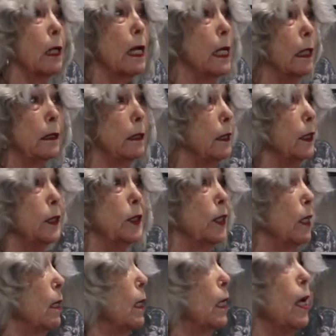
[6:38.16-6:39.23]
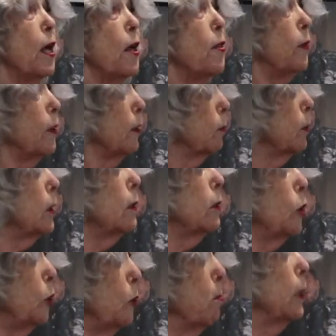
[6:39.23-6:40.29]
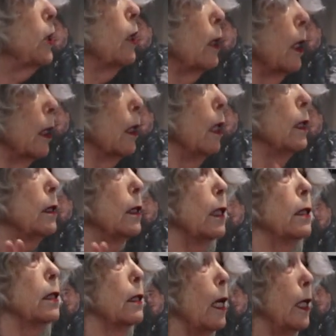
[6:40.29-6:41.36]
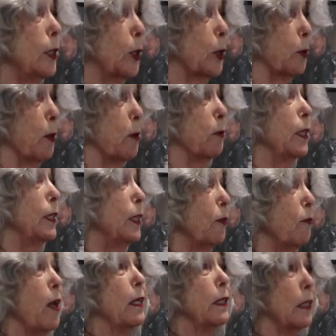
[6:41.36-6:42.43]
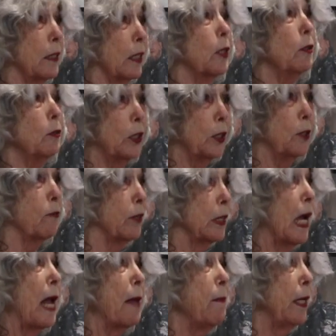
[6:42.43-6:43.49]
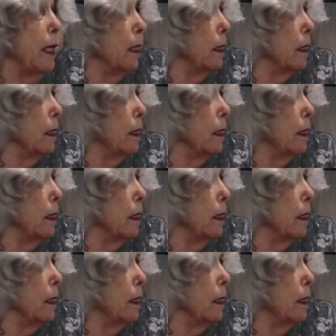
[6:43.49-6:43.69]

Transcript: And there was just too much, I think, testosterone and the question of timing.